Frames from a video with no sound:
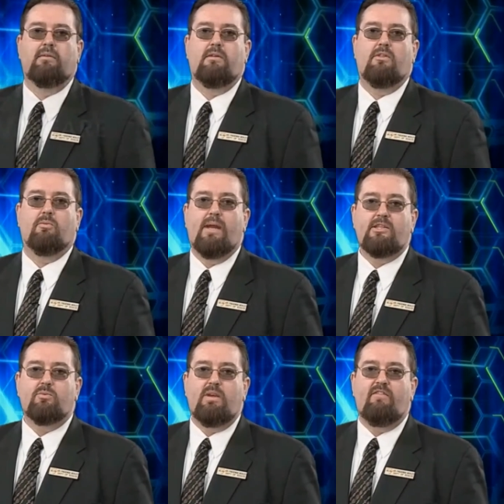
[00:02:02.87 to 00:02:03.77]
the
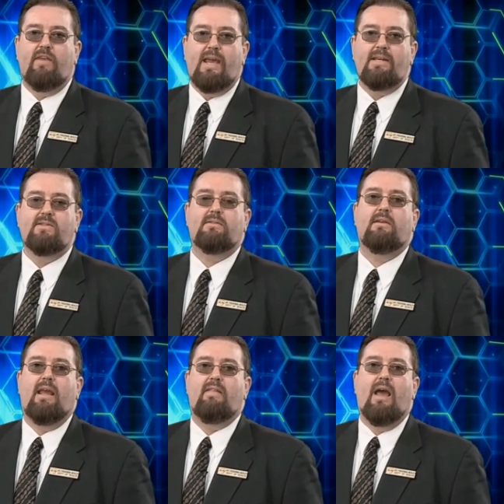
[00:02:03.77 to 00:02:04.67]
threats we face,
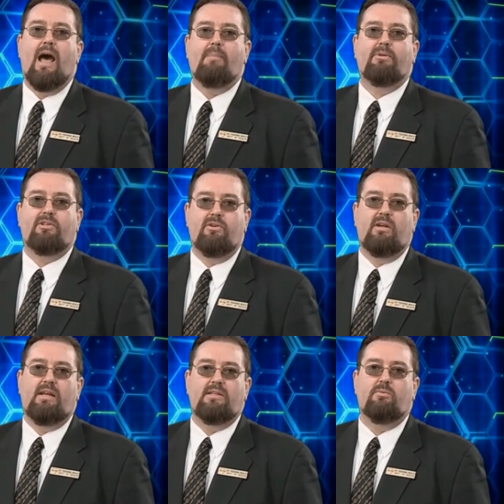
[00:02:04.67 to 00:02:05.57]
and the
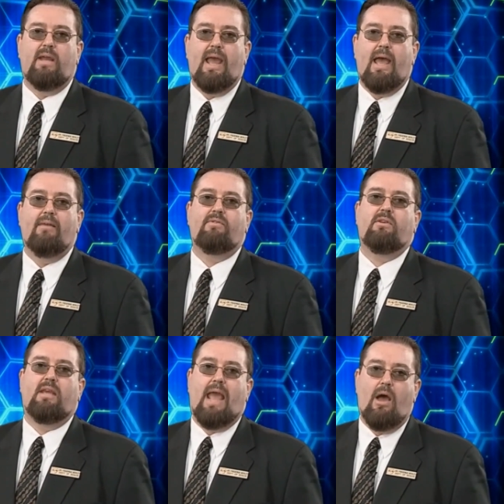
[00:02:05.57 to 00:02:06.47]
opportunities we have
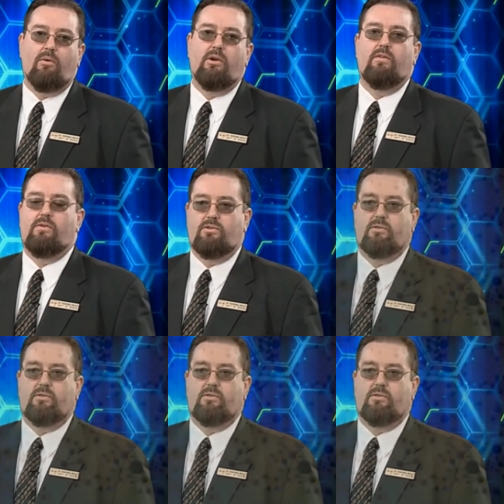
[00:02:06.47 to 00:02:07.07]
to counter those